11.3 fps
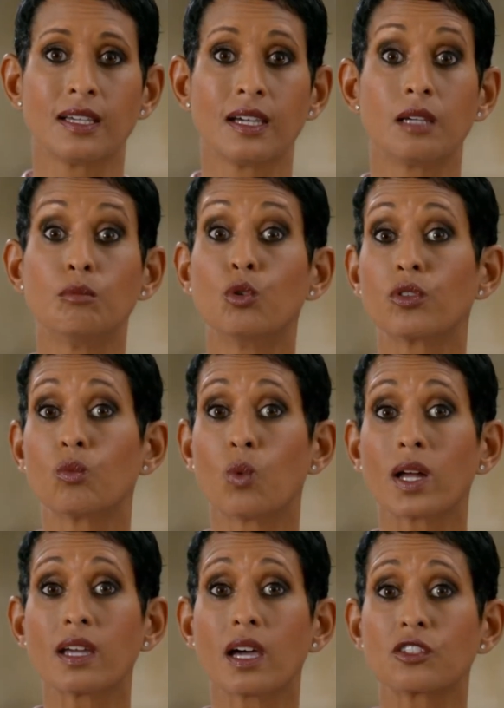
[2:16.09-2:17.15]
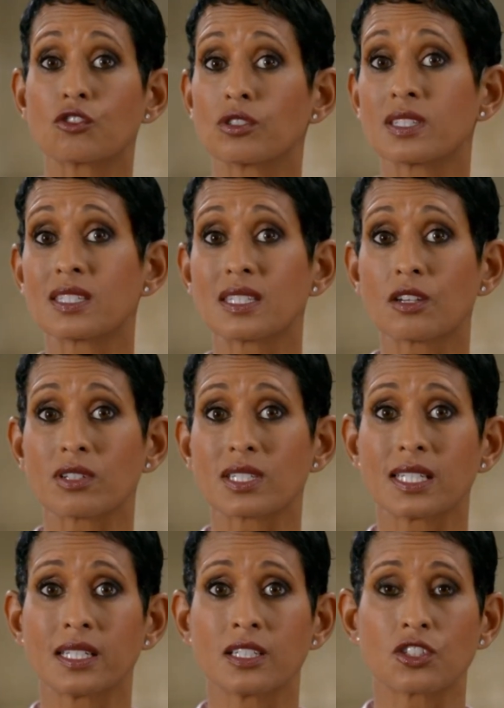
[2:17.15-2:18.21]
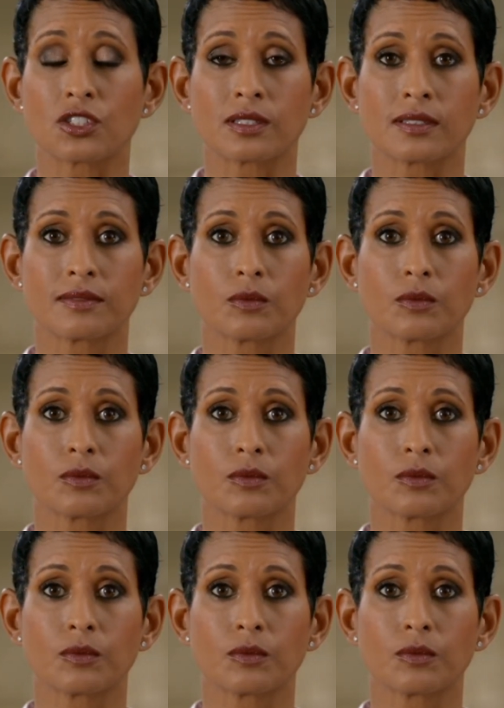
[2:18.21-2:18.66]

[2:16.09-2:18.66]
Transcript: and more than 100 are seriously injured,